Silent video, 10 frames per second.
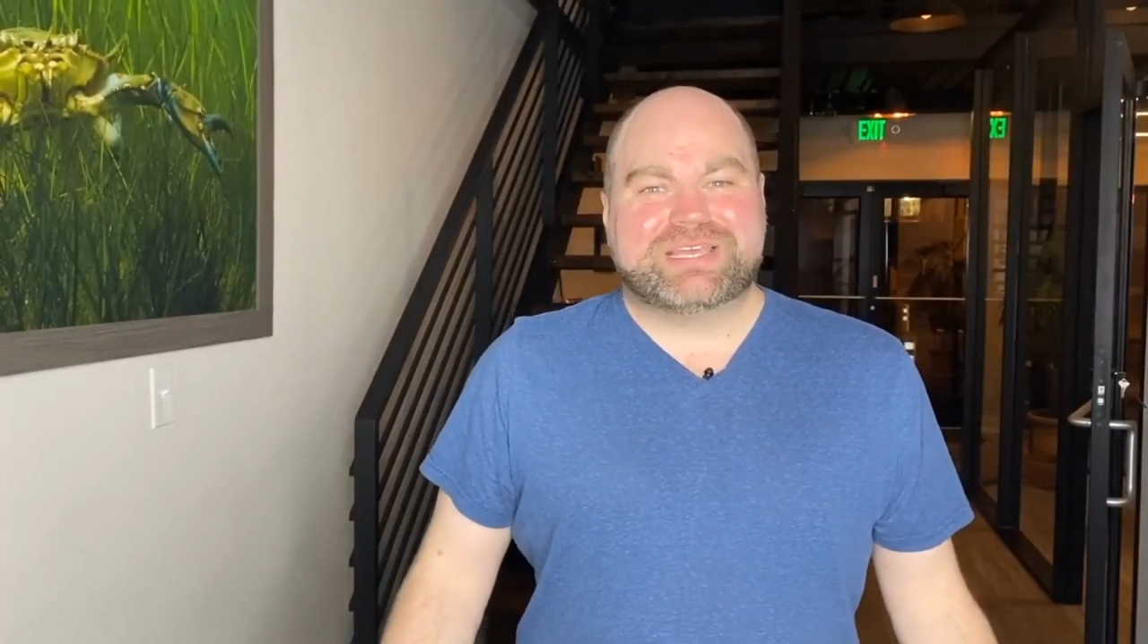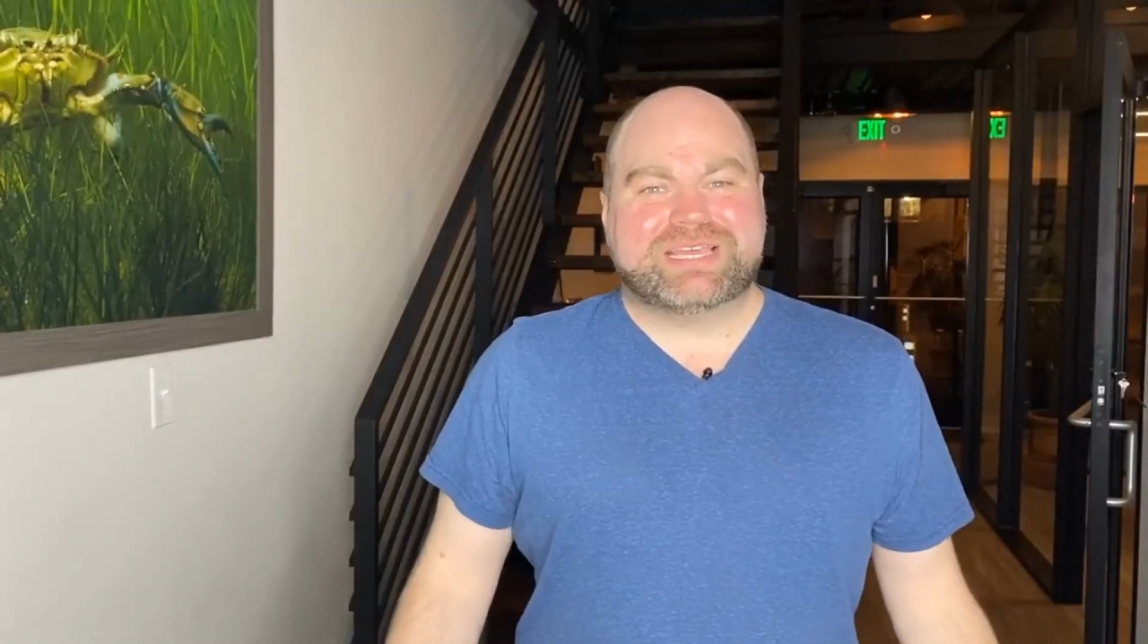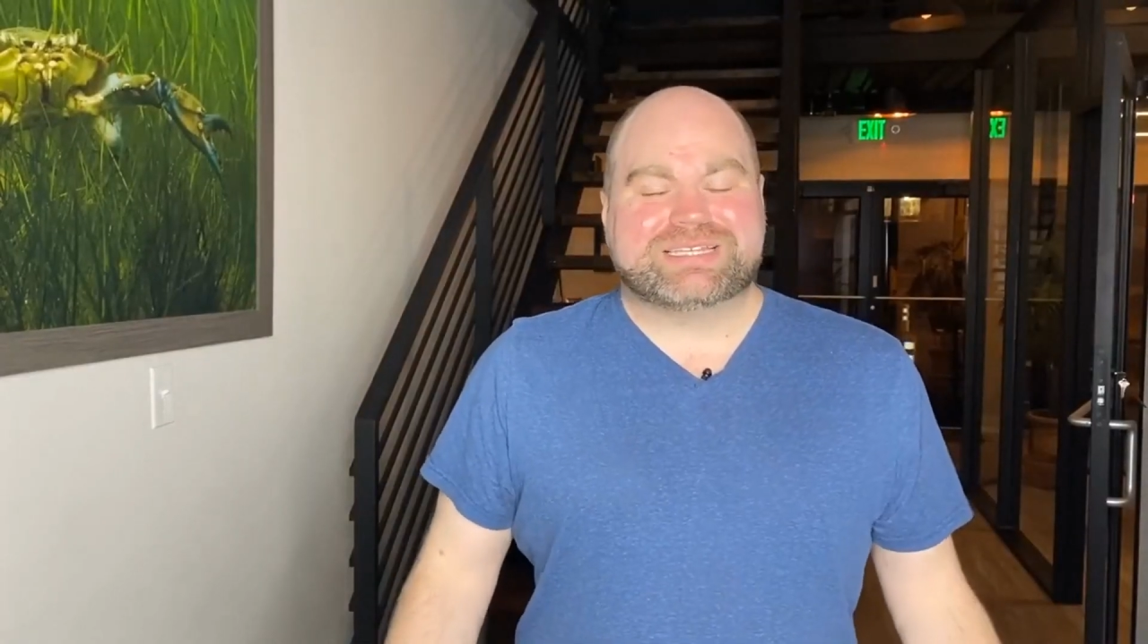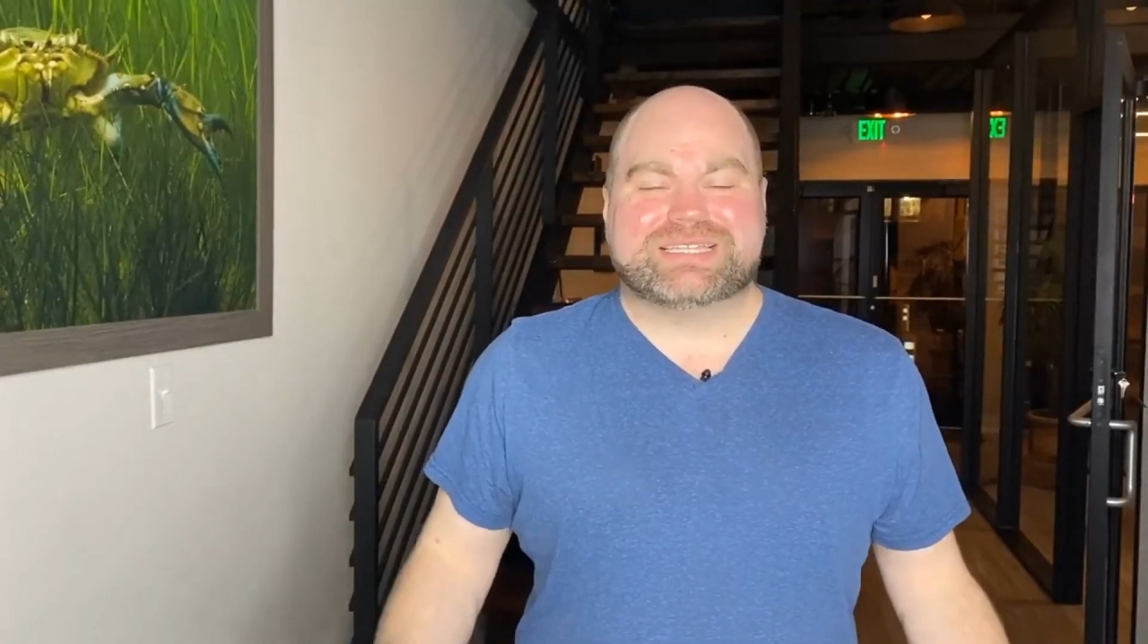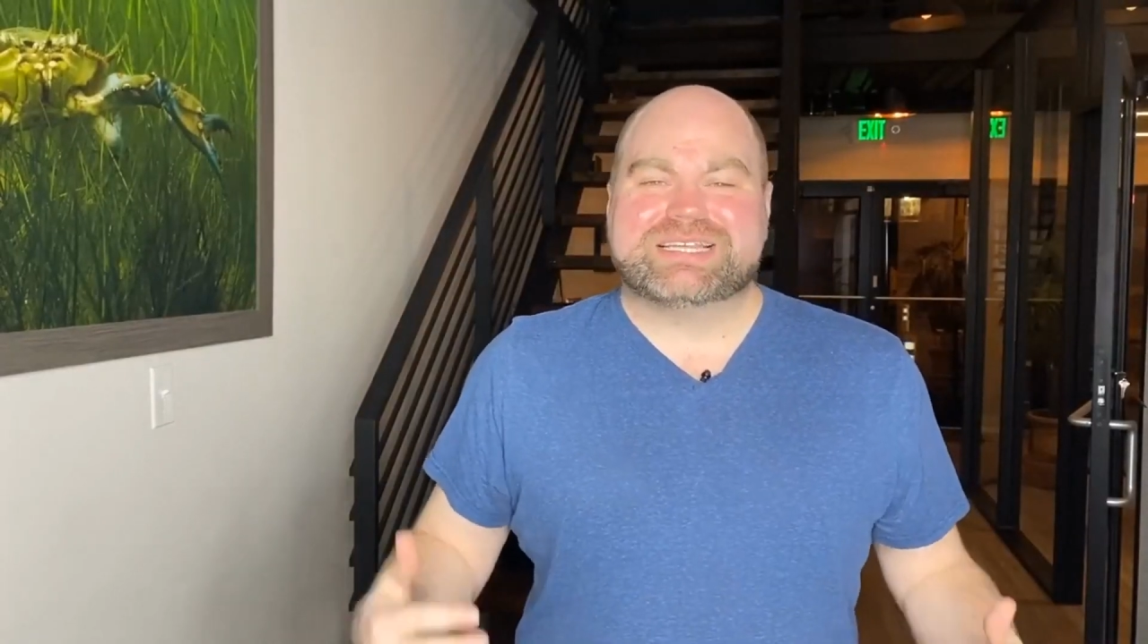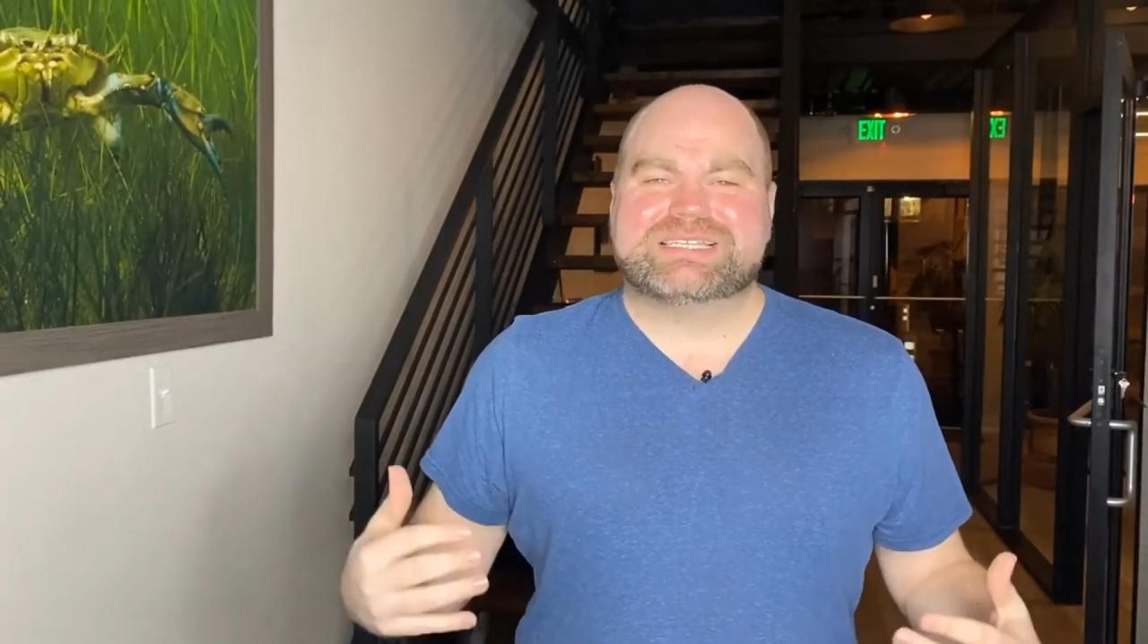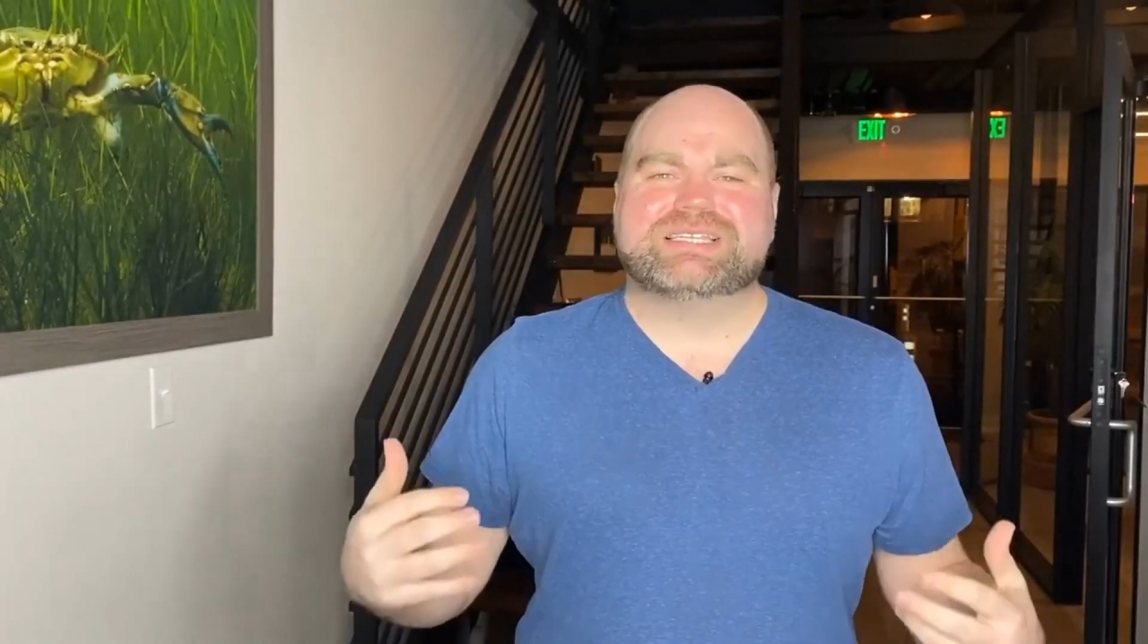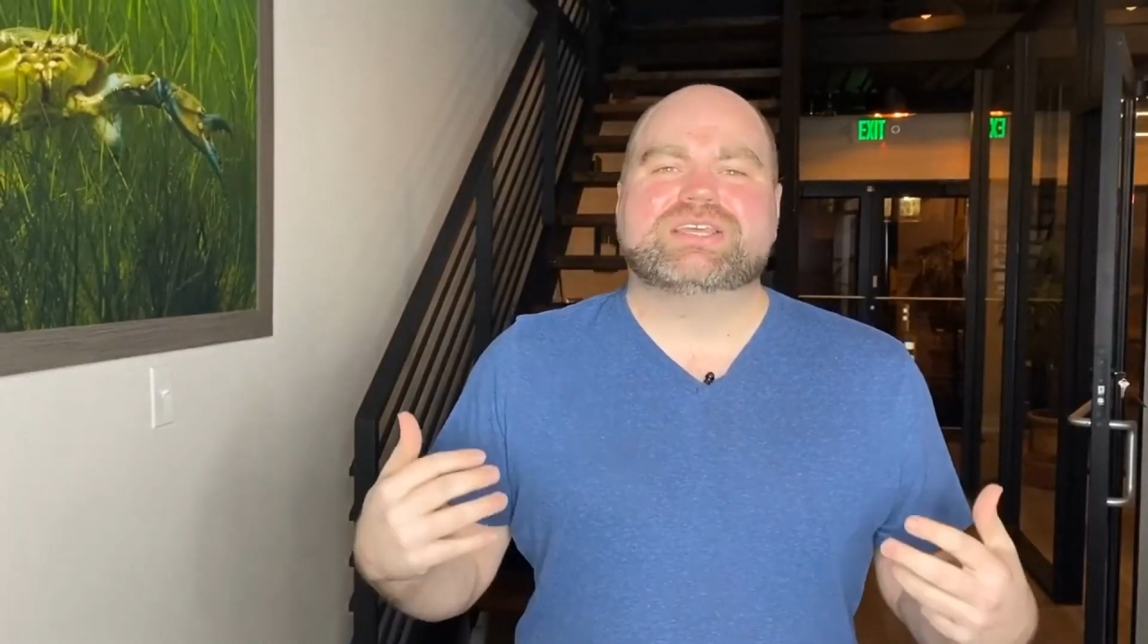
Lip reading: being is this is